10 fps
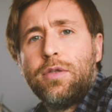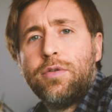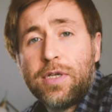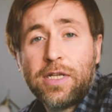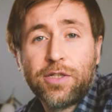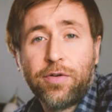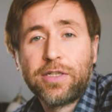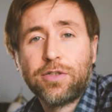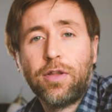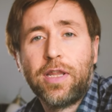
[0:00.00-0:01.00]
You can
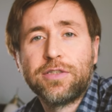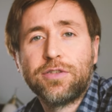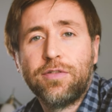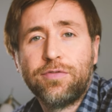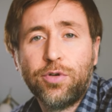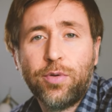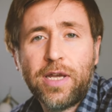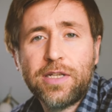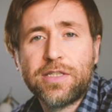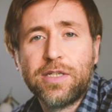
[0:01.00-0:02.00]
correct a lot of that stuff through
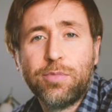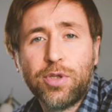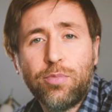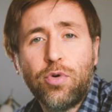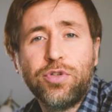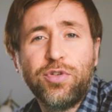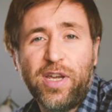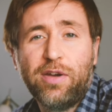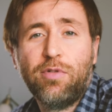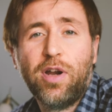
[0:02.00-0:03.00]
editing, but the more you
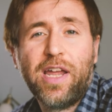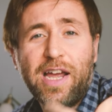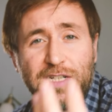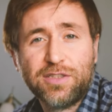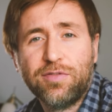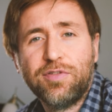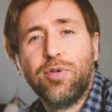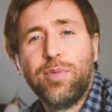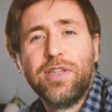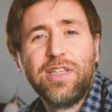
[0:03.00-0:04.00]
get right as you're
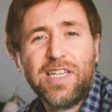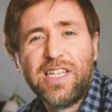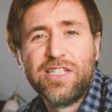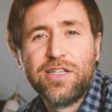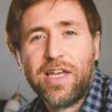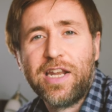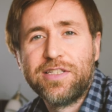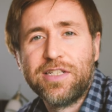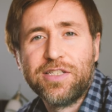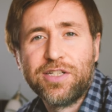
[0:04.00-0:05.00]
filming, the easier the
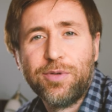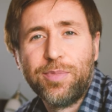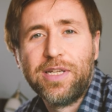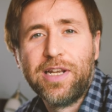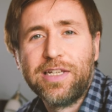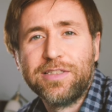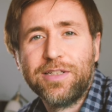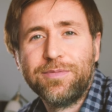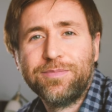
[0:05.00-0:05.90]
editing is going to be later.